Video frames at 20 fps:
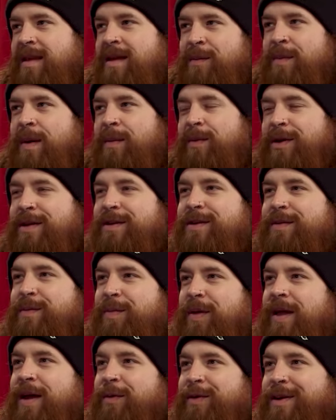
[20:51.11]
Remember, you and
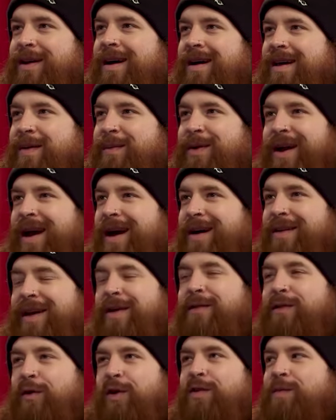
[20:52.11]
Blaine were talking about how, like,
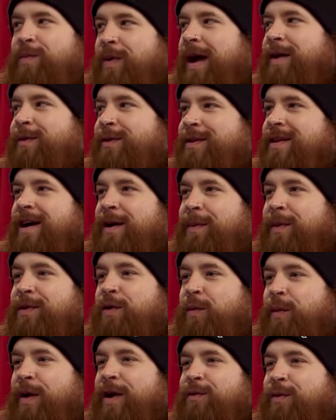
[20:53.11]
of course Brad would talk about
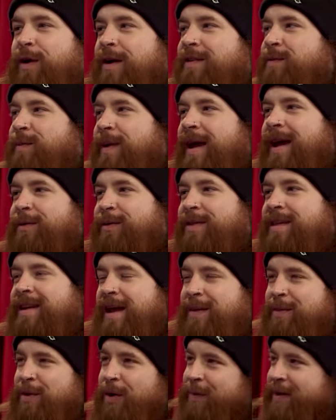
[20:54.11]
the weird Russian band with the
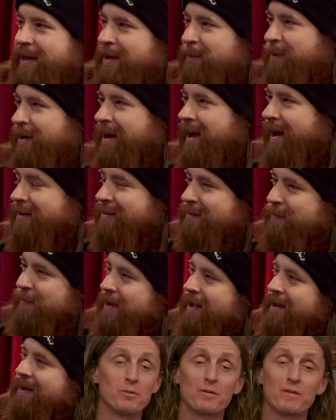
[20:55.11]
name nobody can pronounce, but...
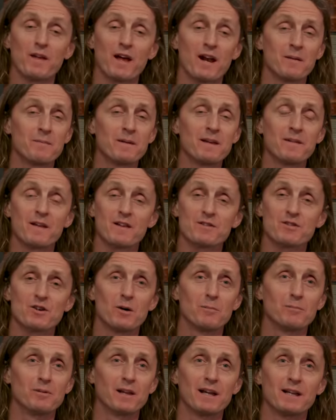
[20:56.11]
Don't put that on me. That's
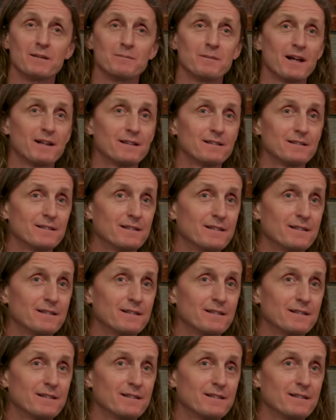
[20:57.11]
all Blaine, man.